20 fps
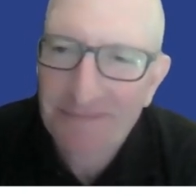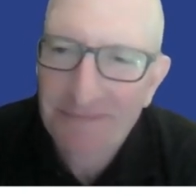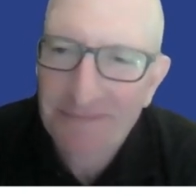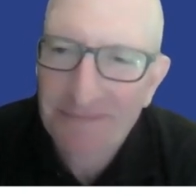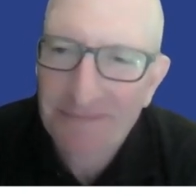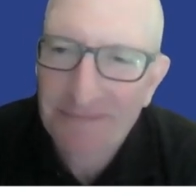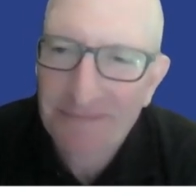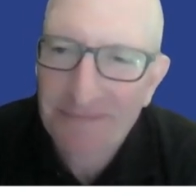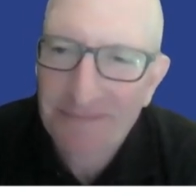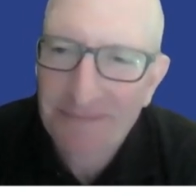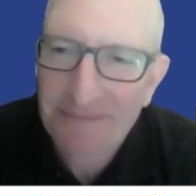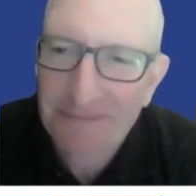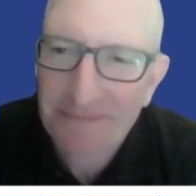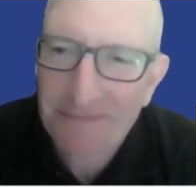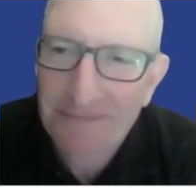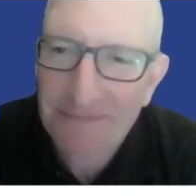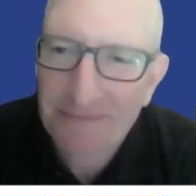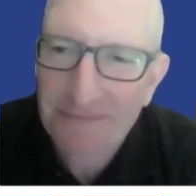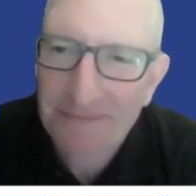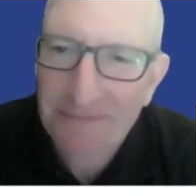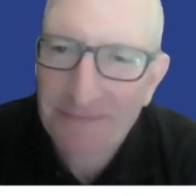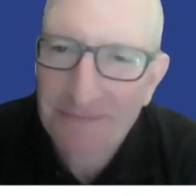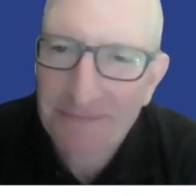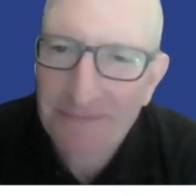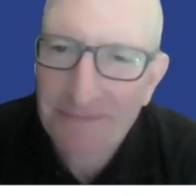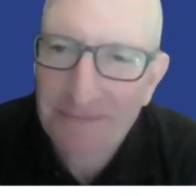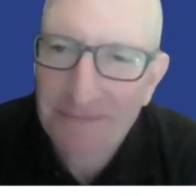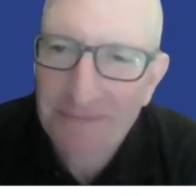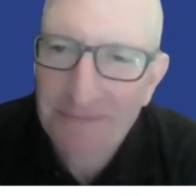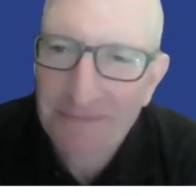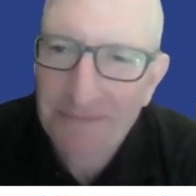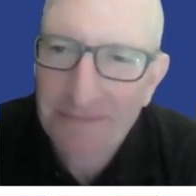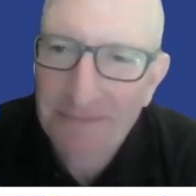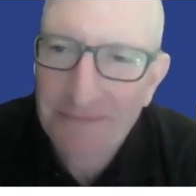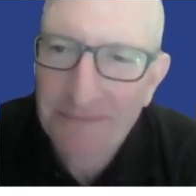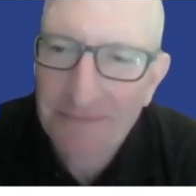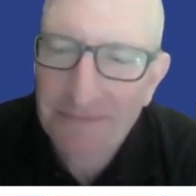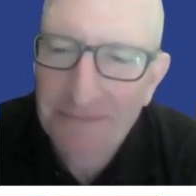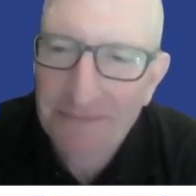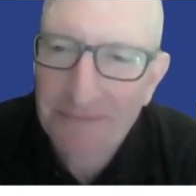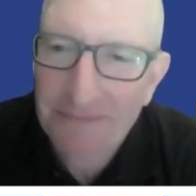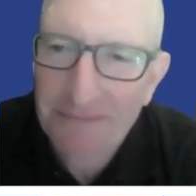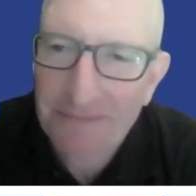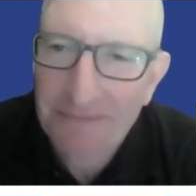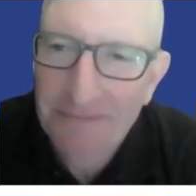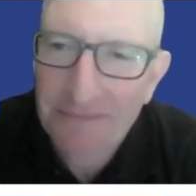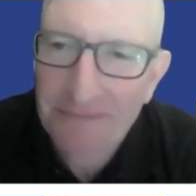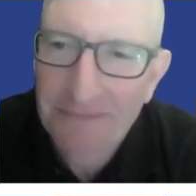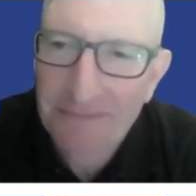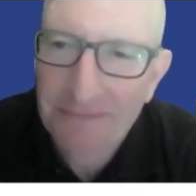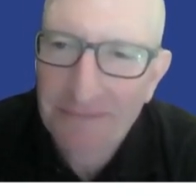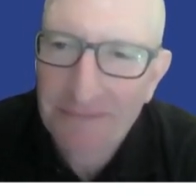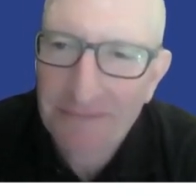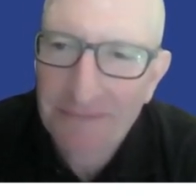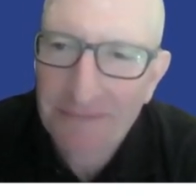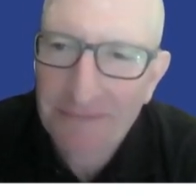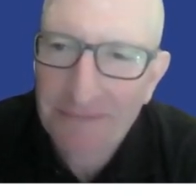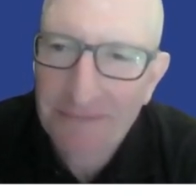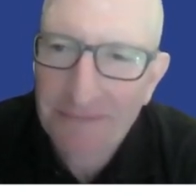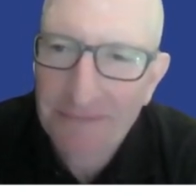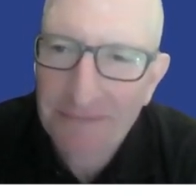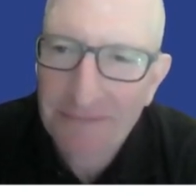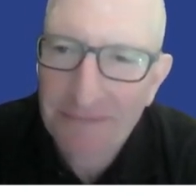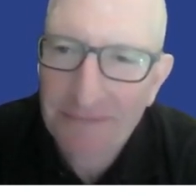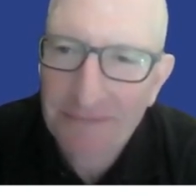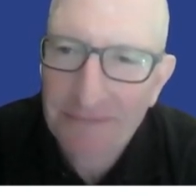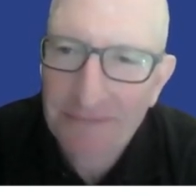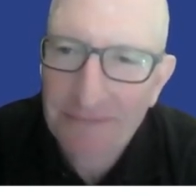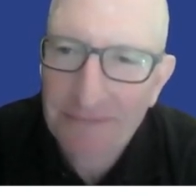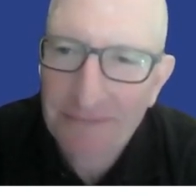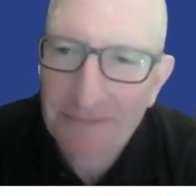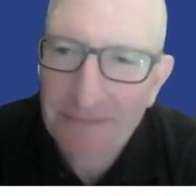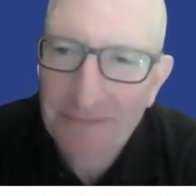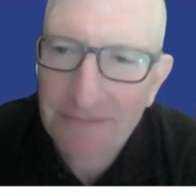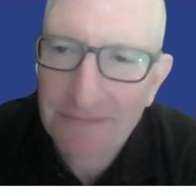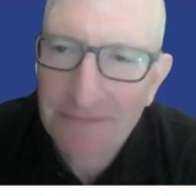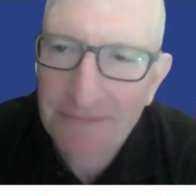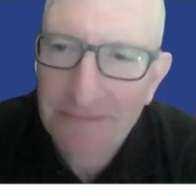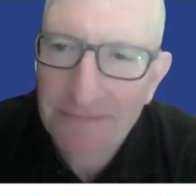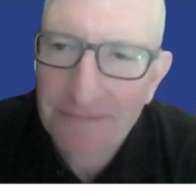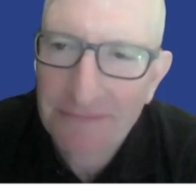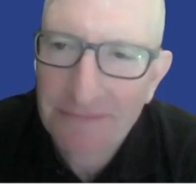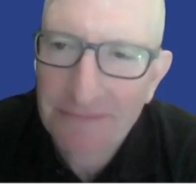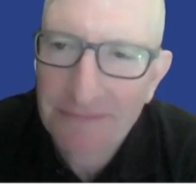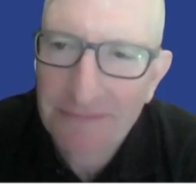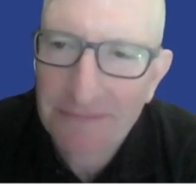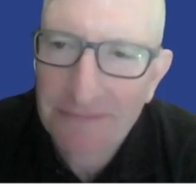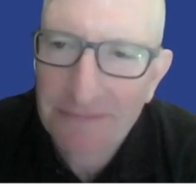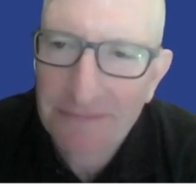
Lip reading: This person isn't speaking.